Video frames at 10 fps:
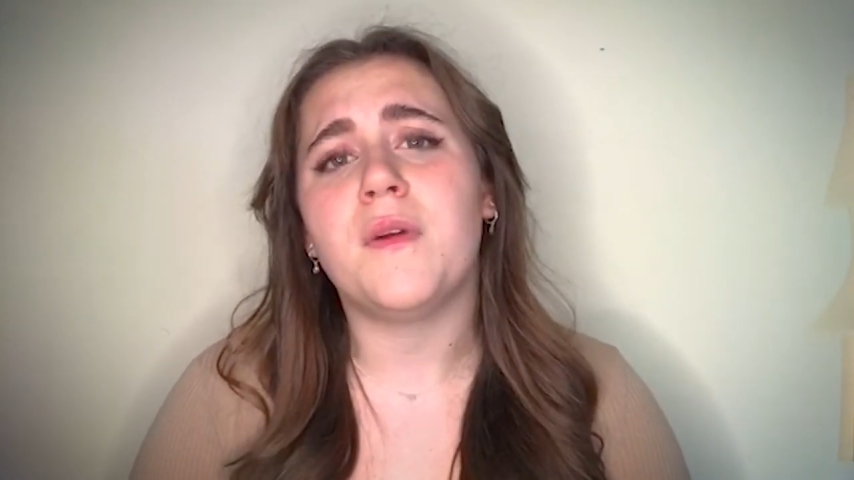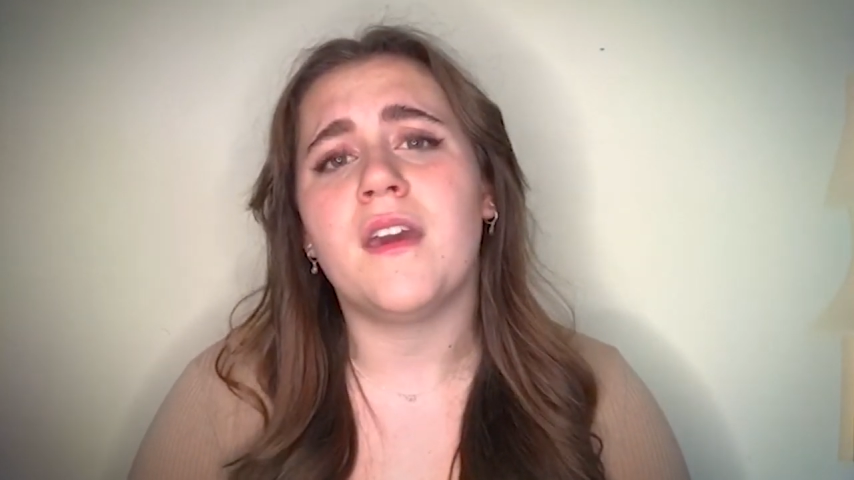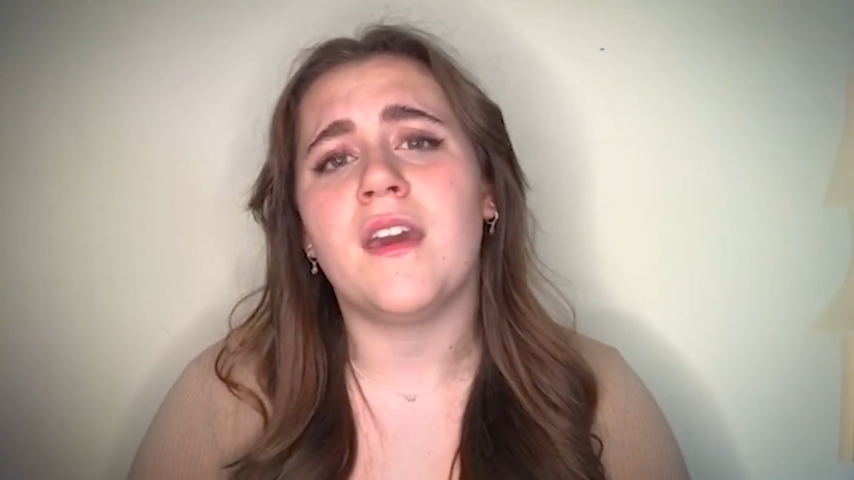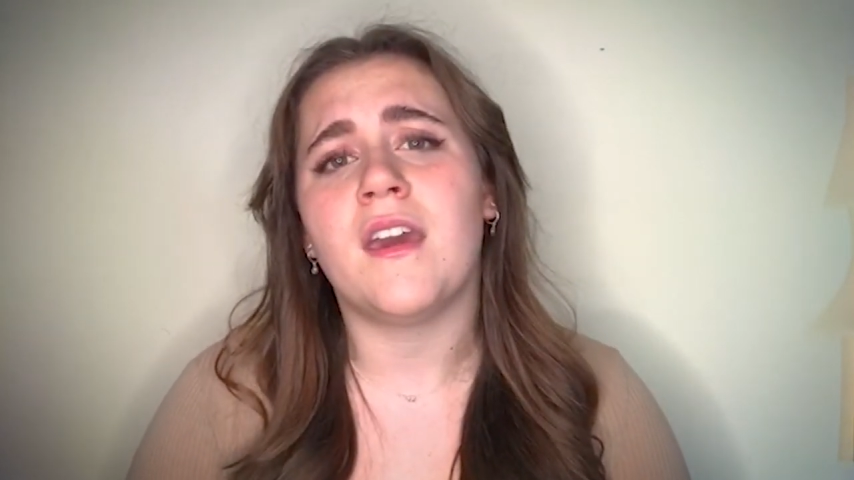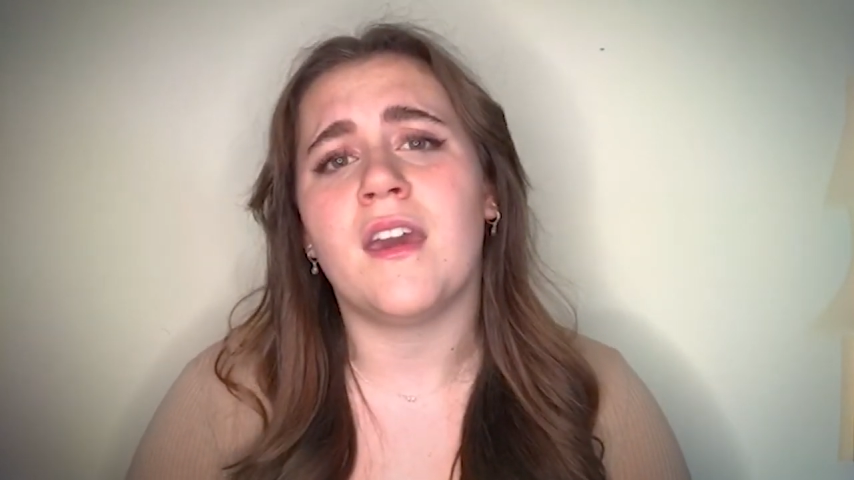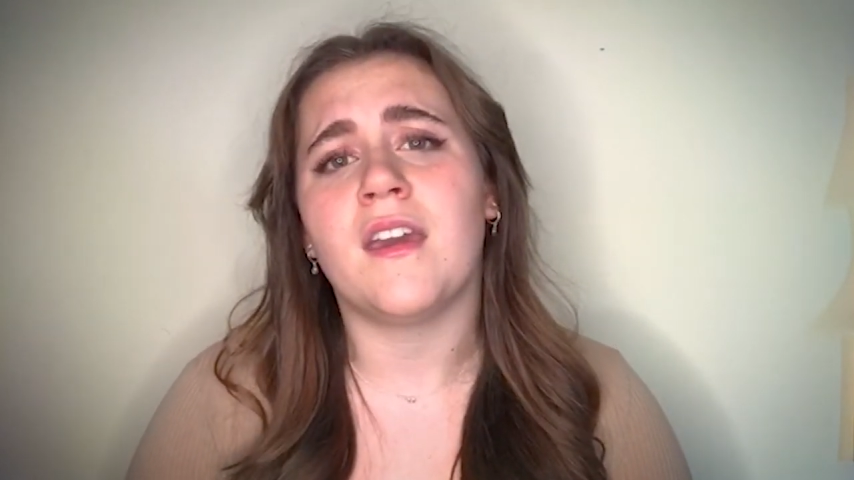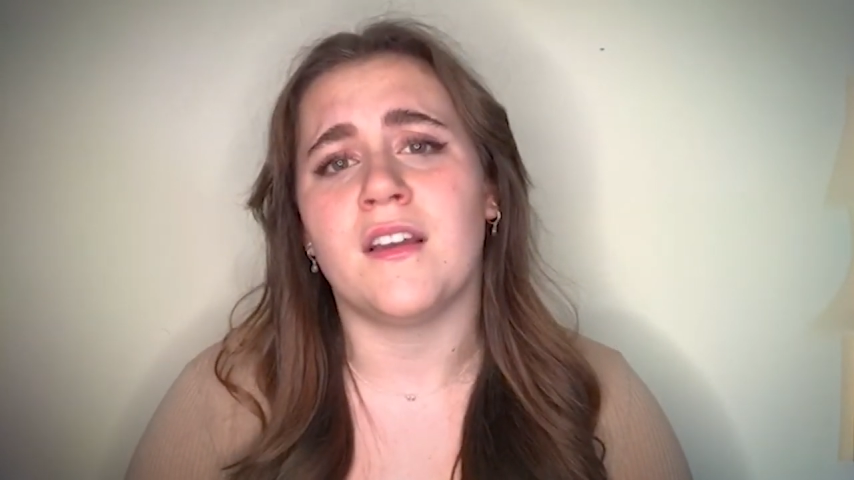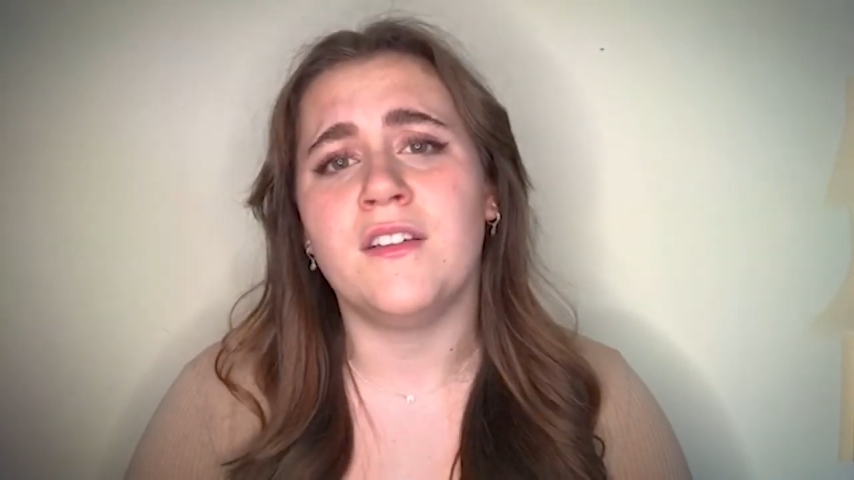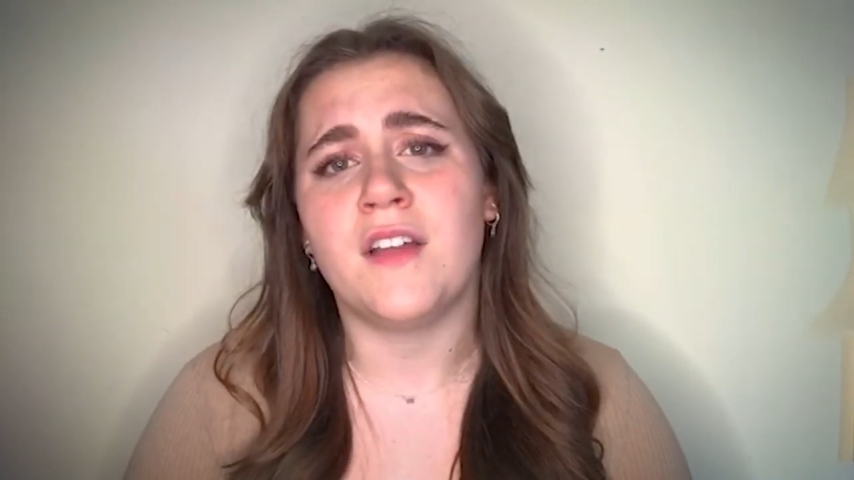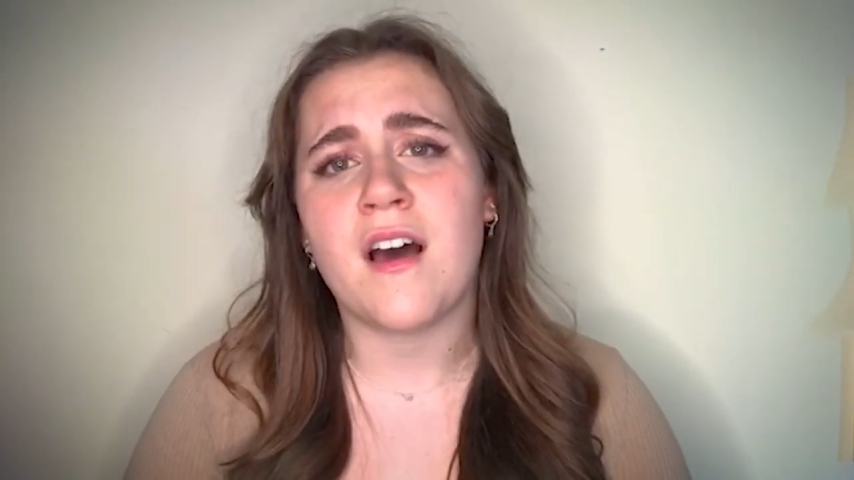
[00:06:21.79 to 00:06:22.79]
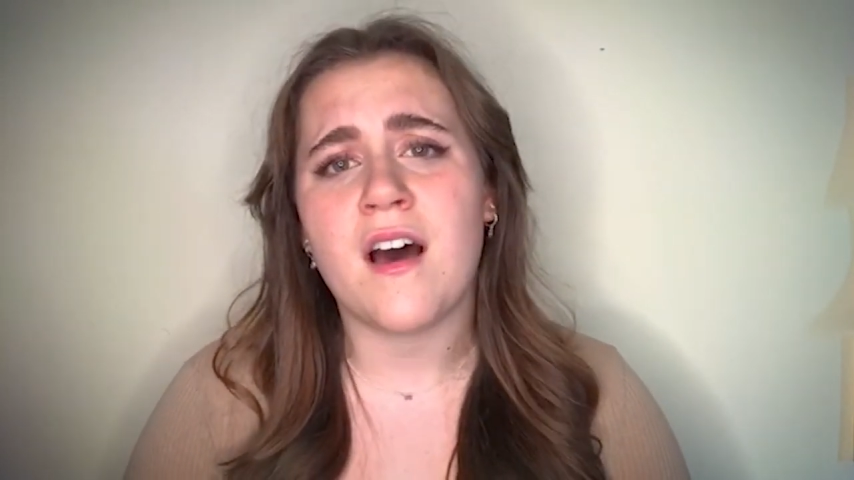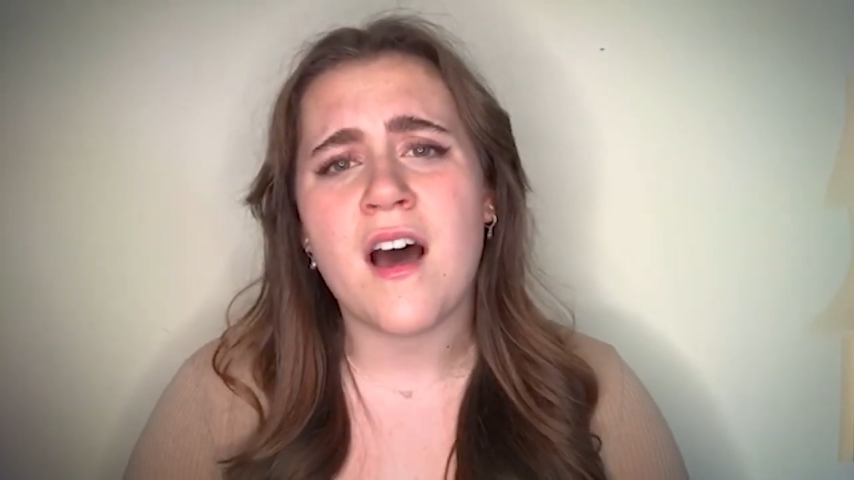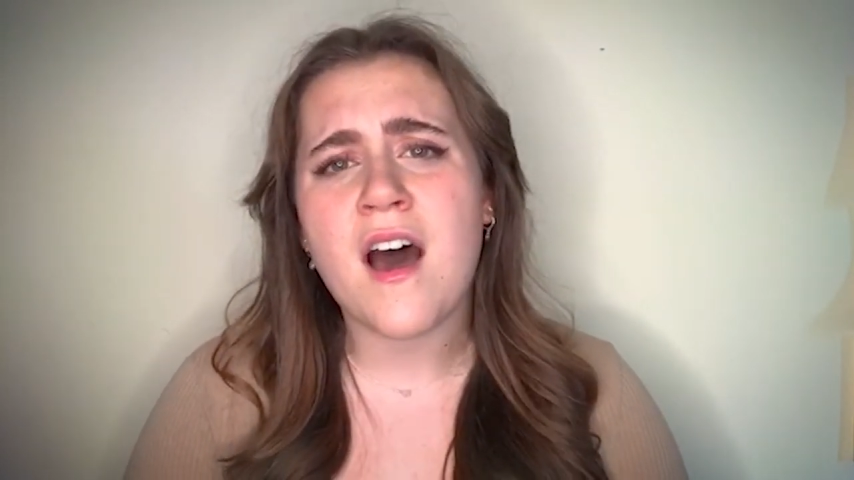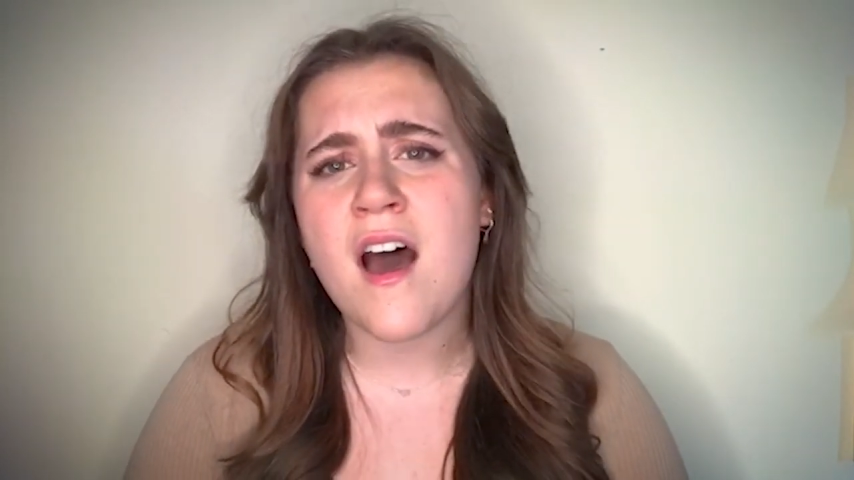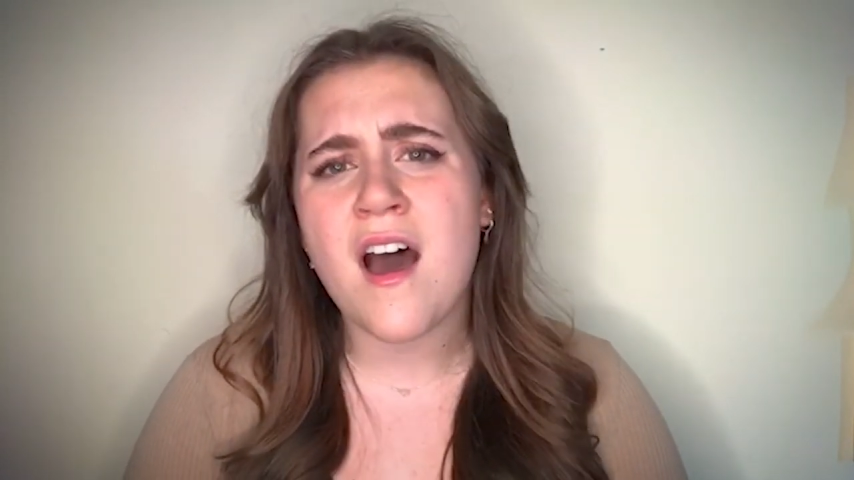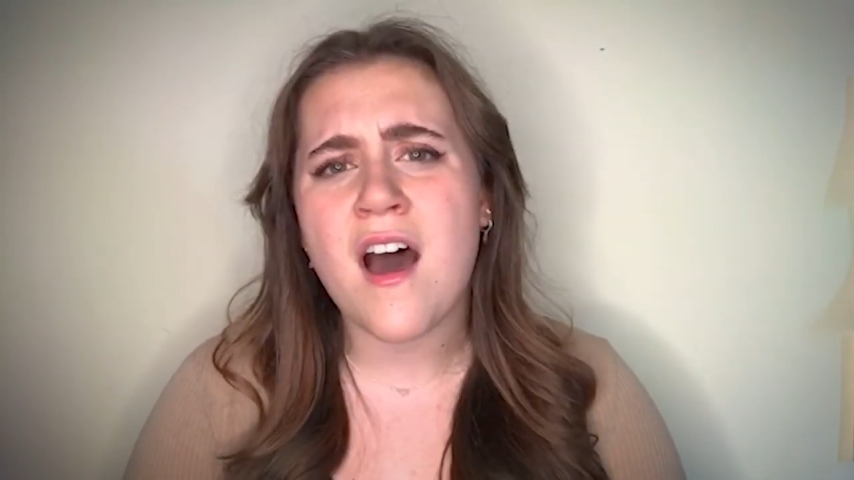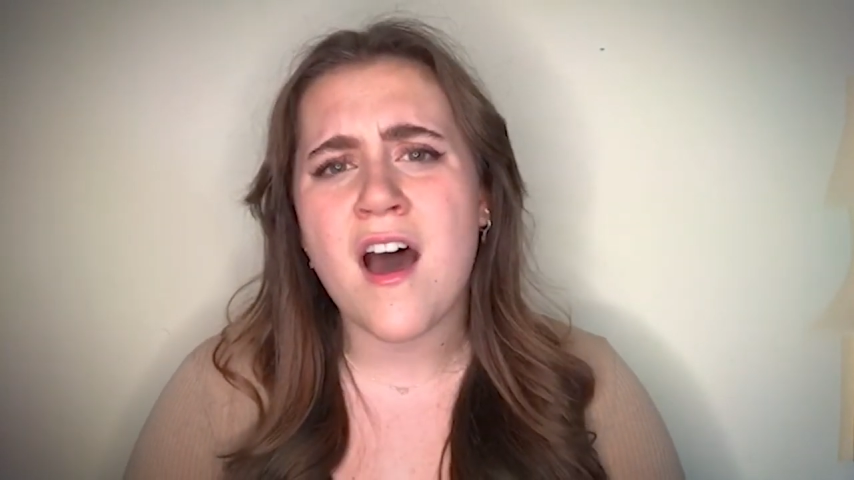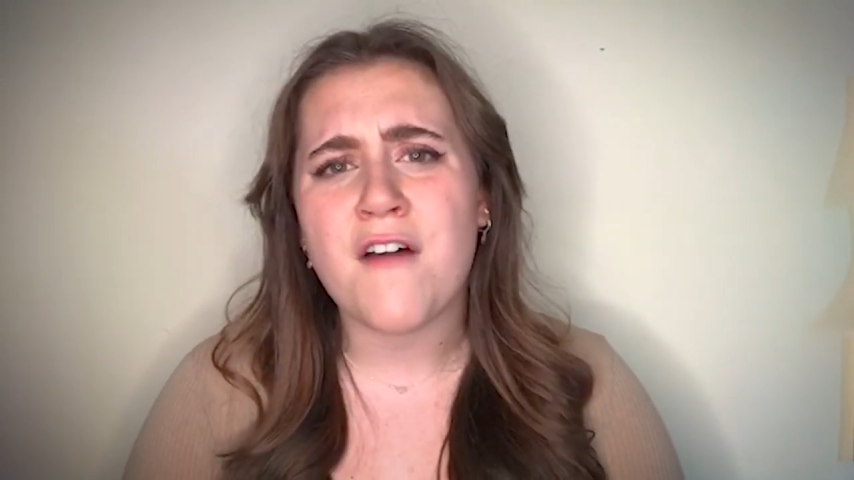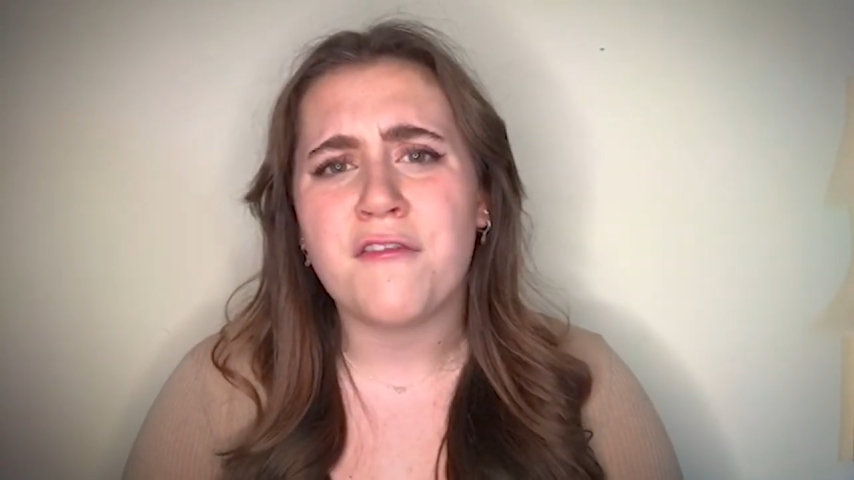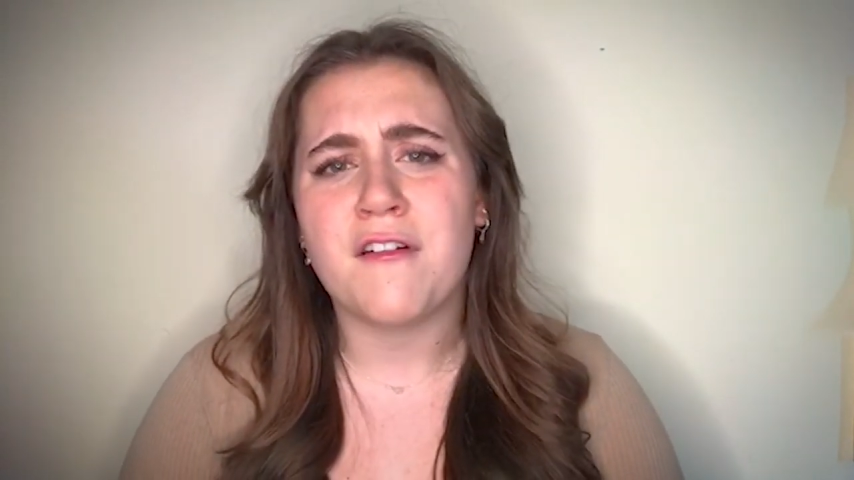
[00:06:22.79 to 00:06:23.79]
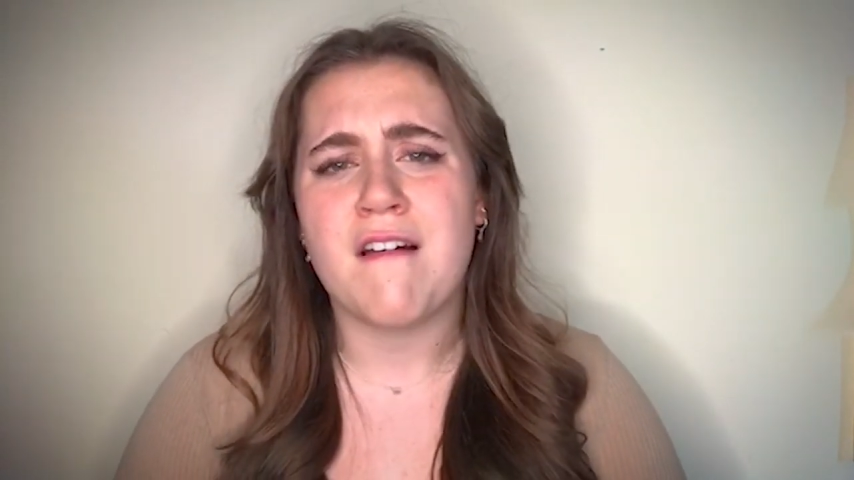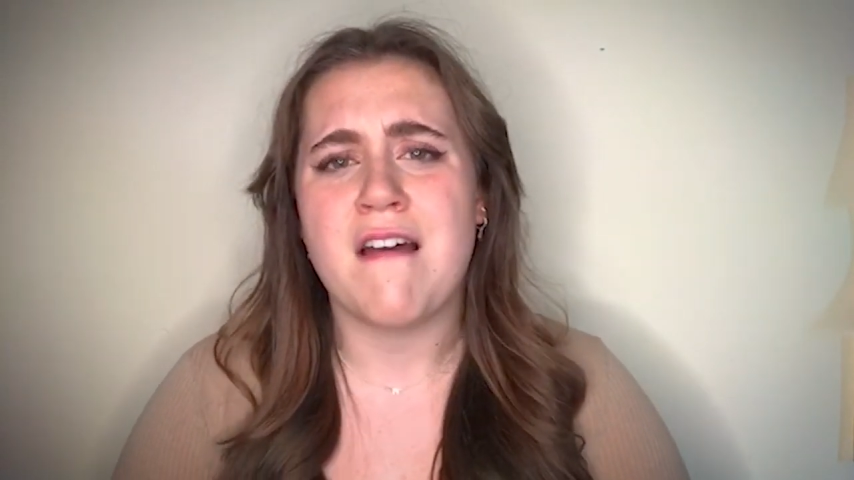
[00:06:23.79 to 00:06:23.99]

be enough.